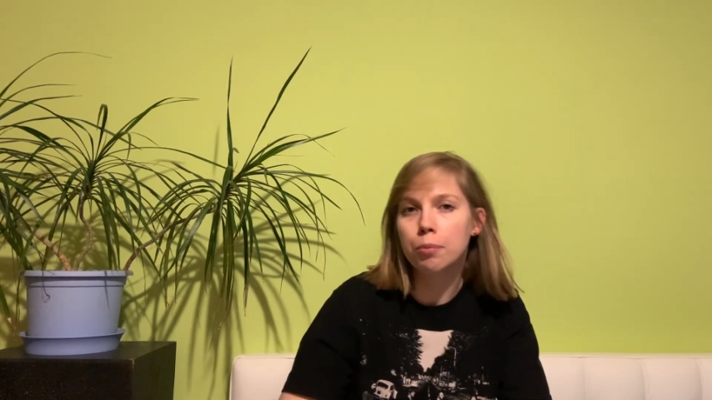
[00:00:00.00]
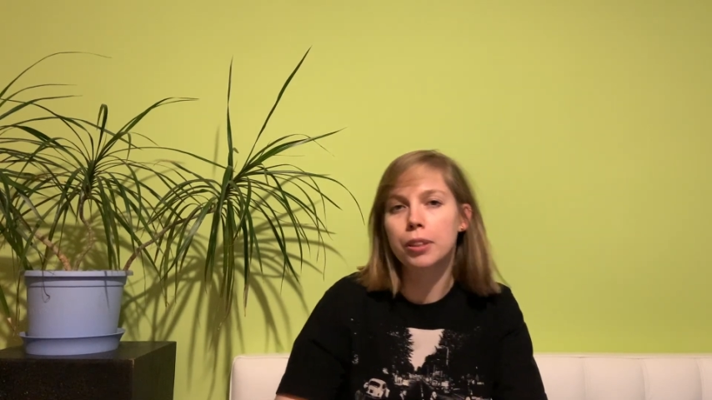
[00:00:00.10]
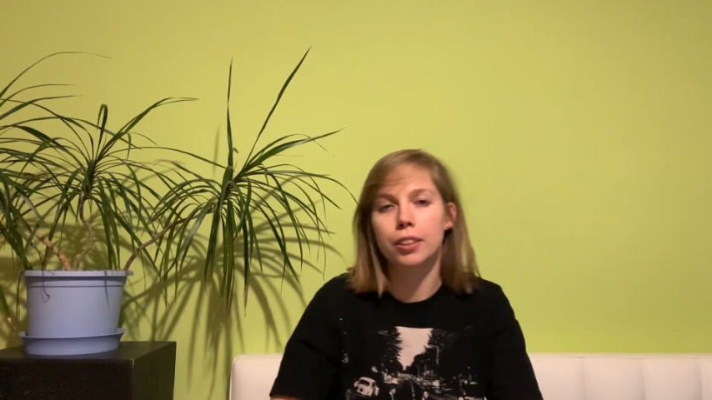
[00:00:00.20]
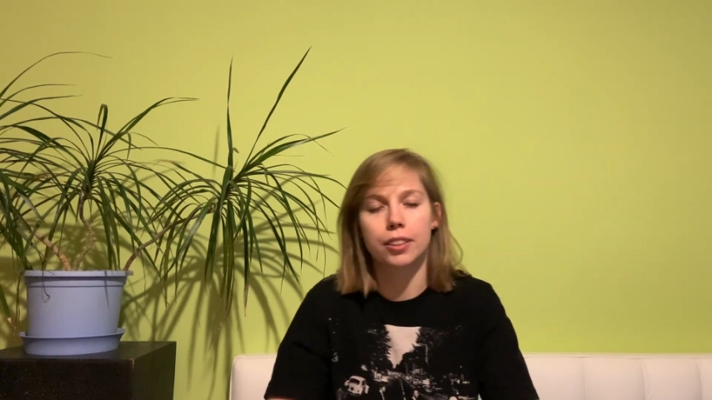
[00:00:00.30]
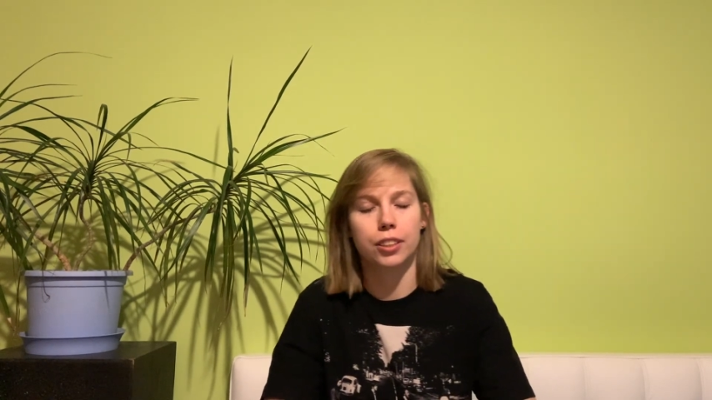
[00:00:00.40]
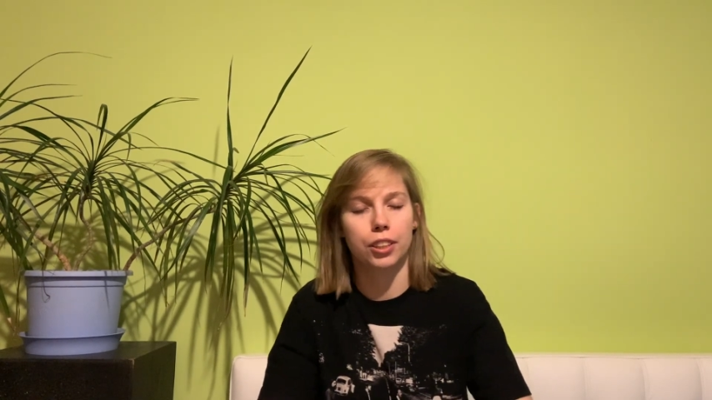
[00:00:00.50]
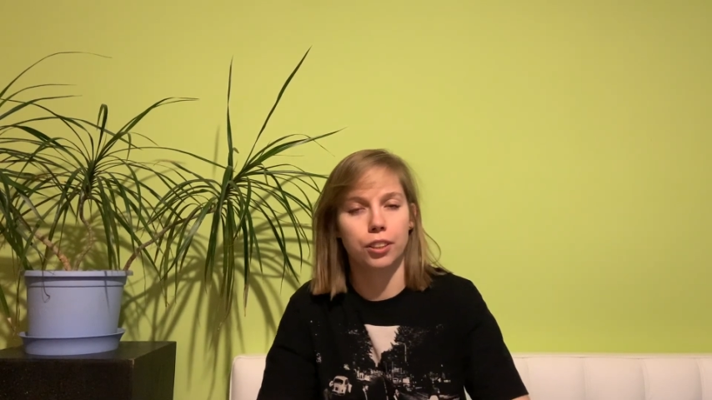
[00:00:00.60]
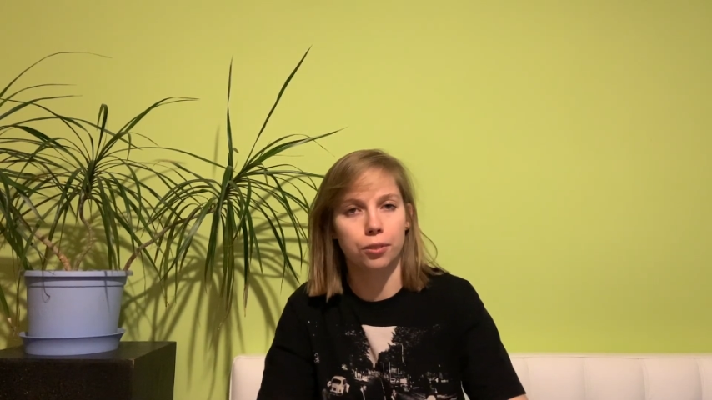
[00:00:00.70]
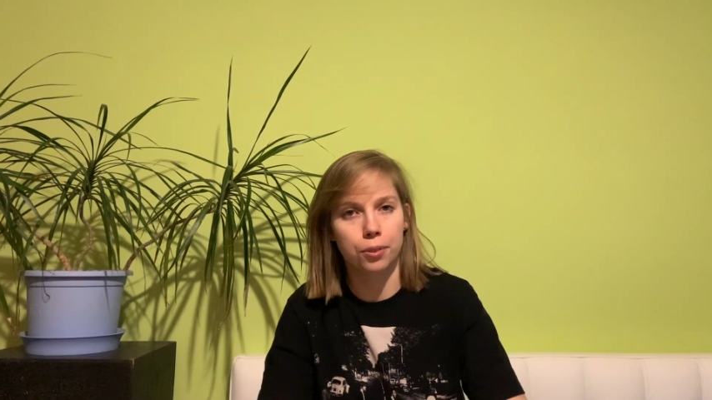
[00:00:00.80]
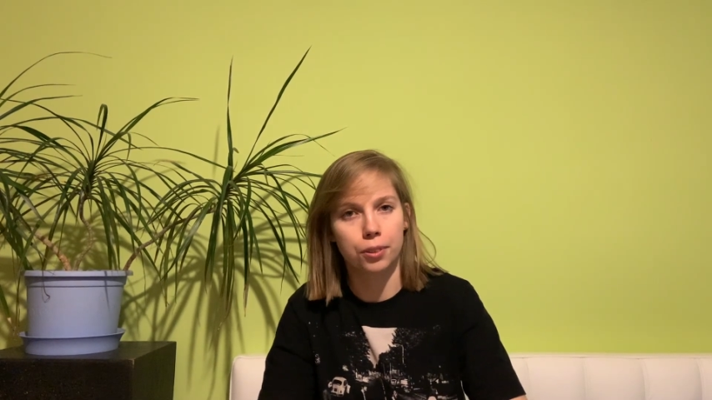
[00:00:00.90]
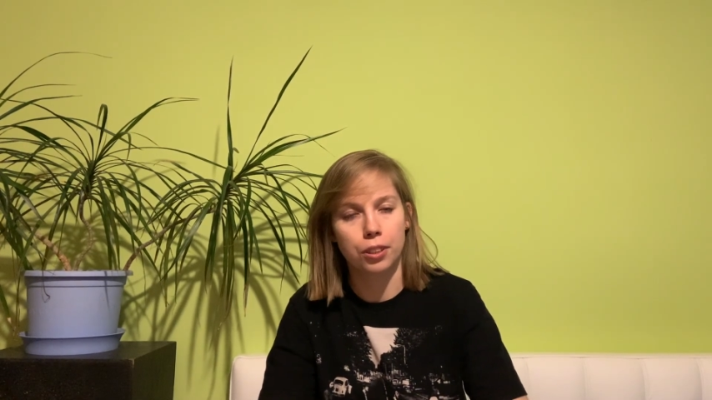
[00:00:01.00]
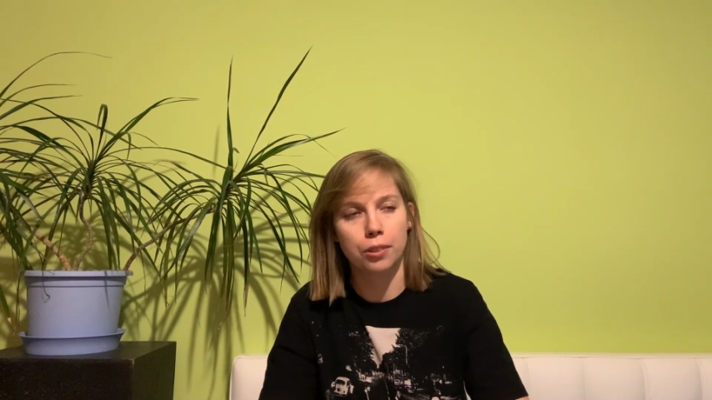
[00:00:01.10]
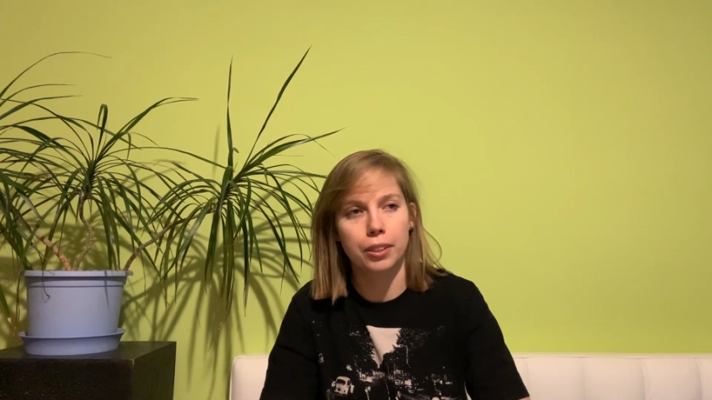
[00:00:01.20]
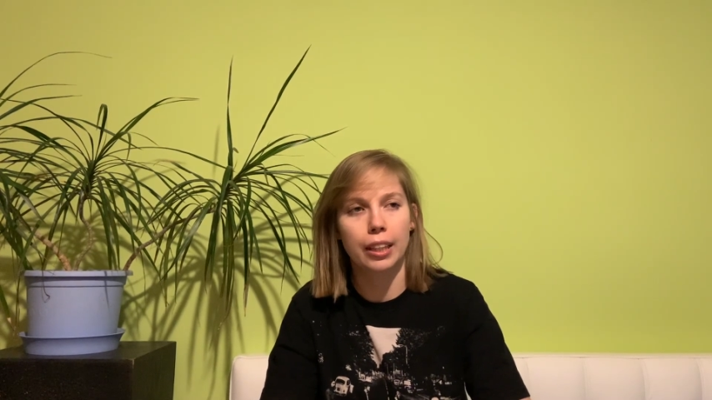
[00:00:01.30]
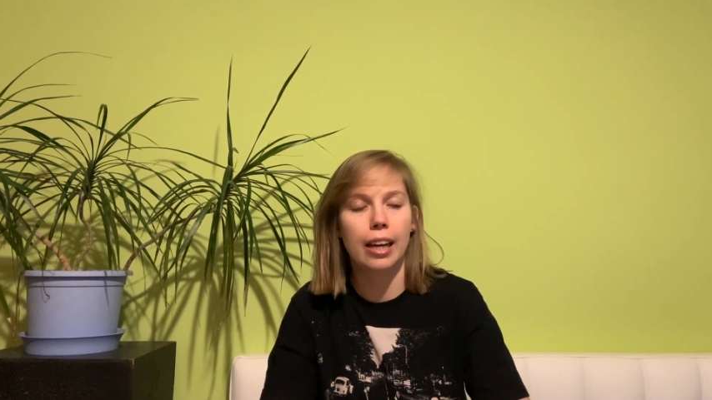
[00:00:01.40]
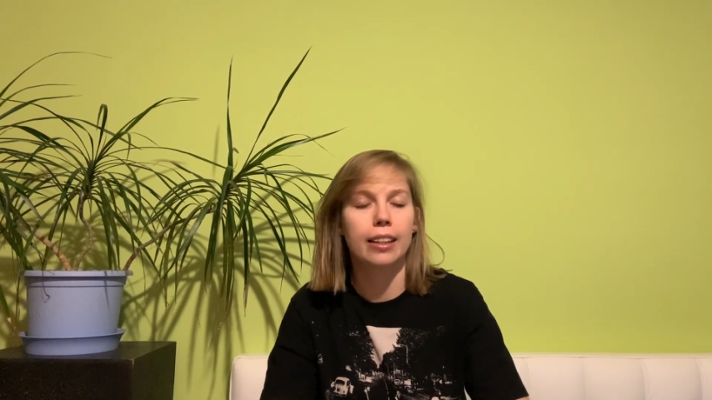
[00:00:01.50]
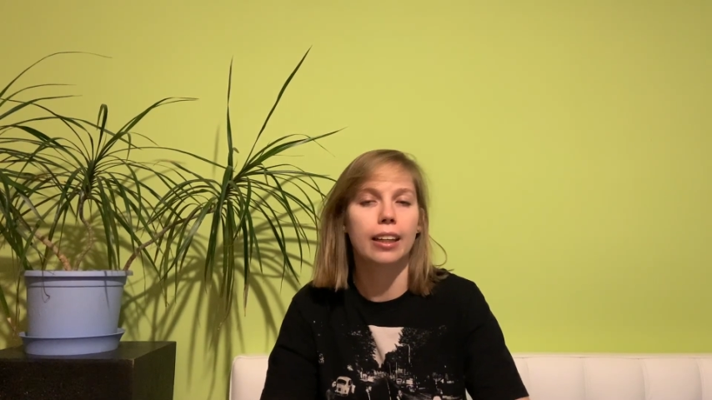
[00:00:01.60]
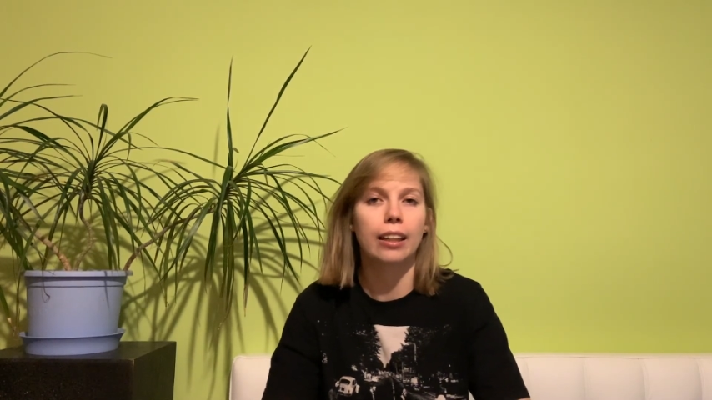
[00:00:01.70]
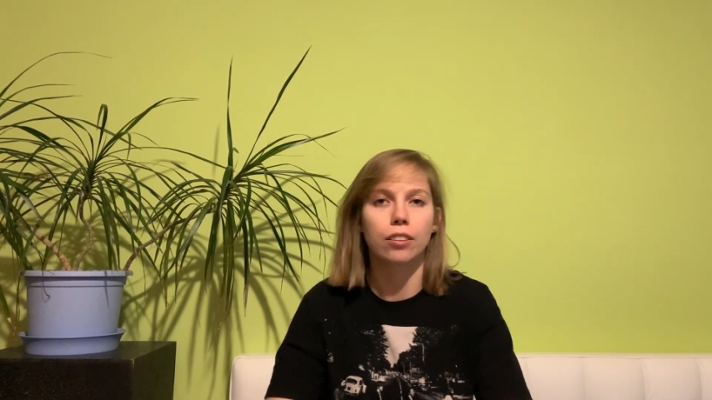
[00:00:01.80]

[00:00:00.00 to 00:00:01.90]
because she was using henna and